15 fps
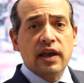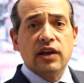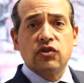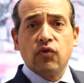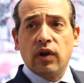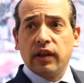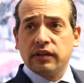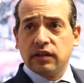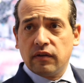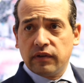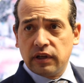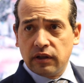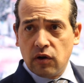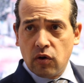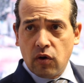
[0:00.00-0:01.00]
It's
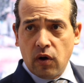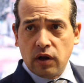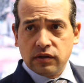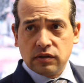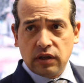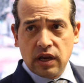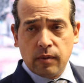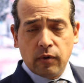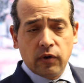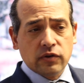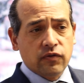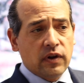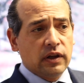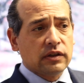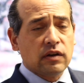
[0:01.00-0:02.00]
relatively low-cost labor.
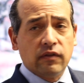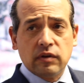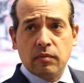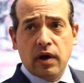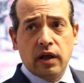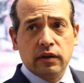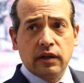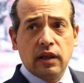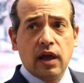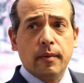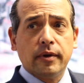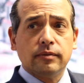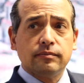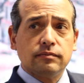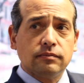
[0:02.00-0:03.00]
It's relatively mild
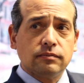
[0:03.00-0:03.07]
climate.